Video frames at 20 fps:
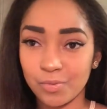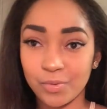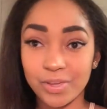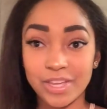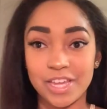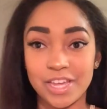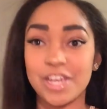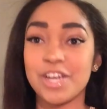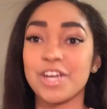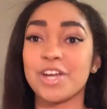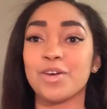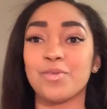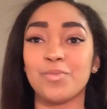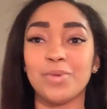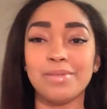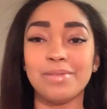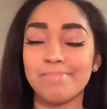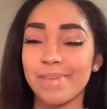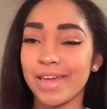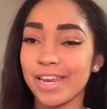we here,
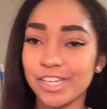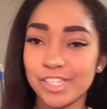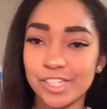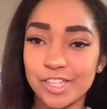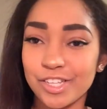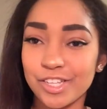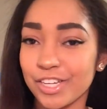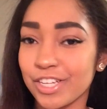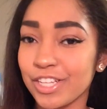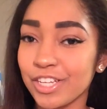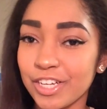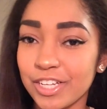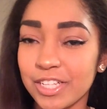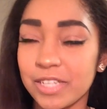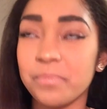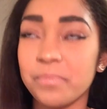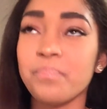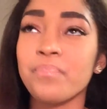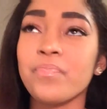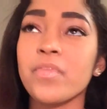we met each other clearly.